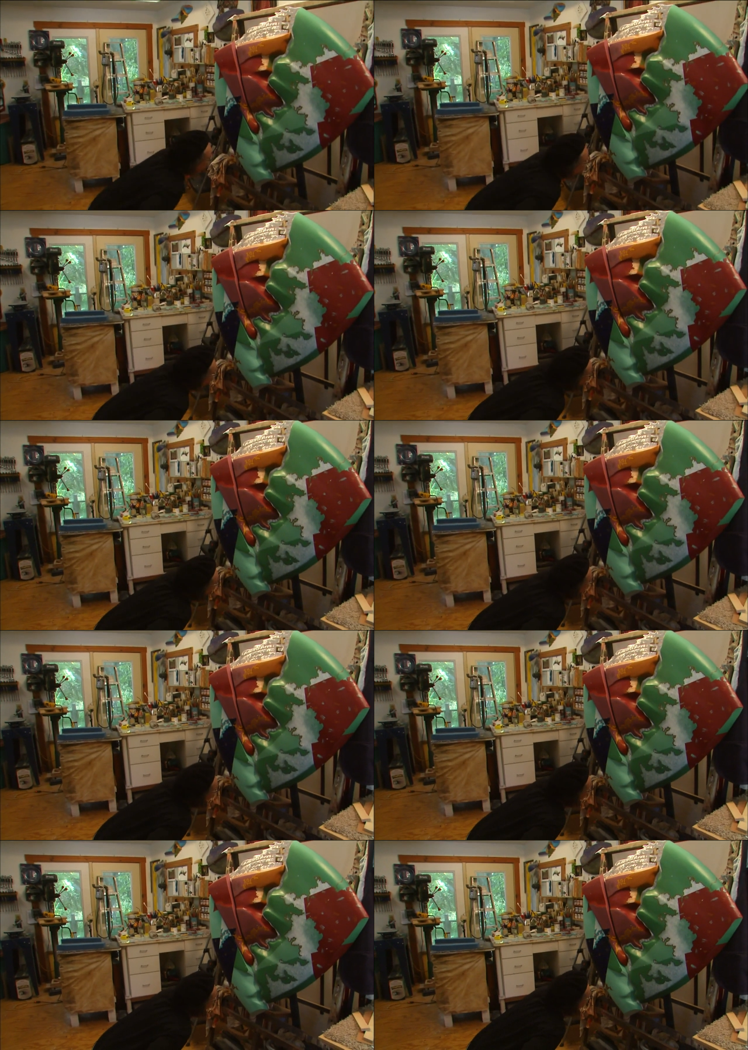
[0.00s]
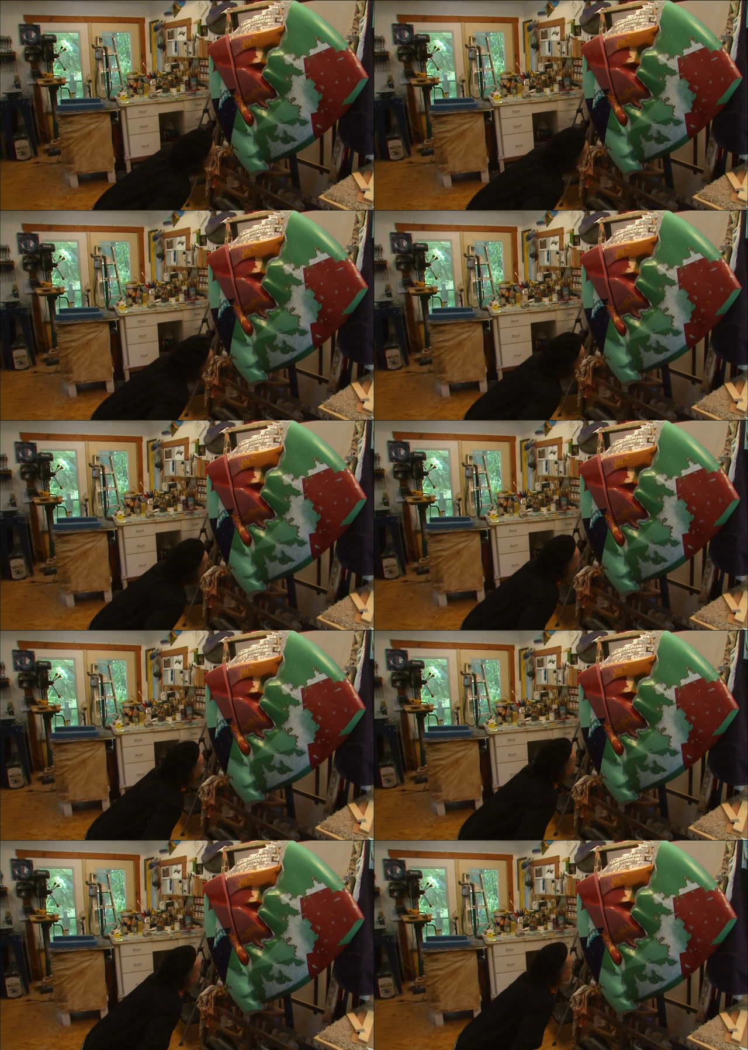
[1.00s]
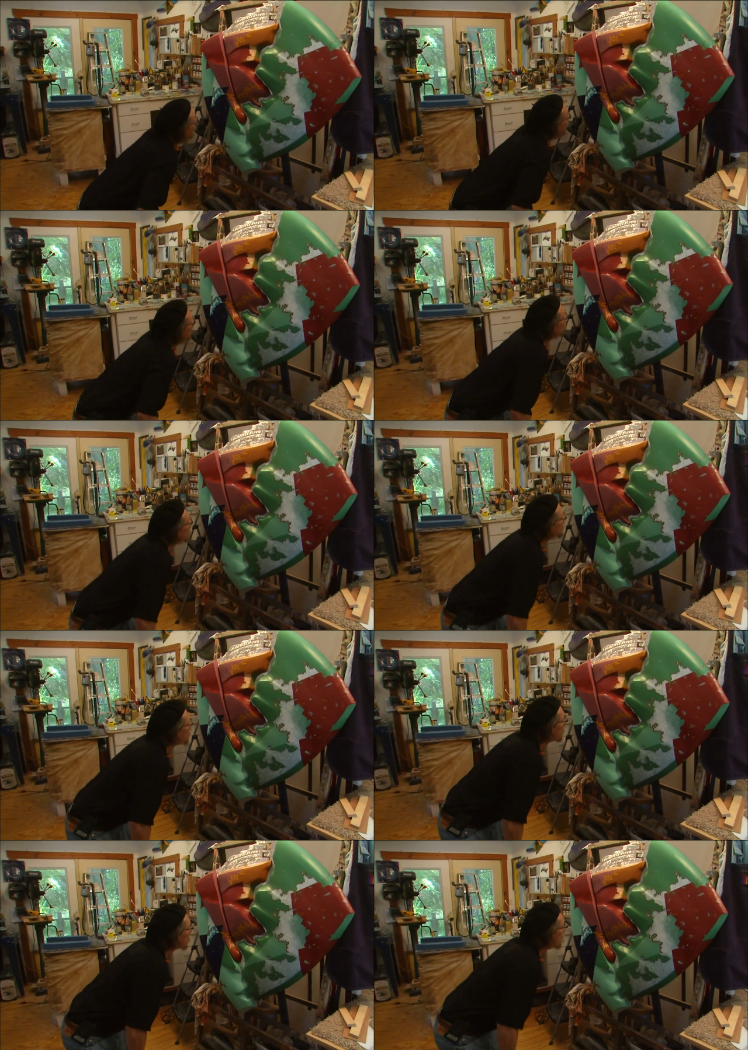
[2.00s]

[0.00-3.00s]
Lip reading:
No face is visible, so there are no lips to read.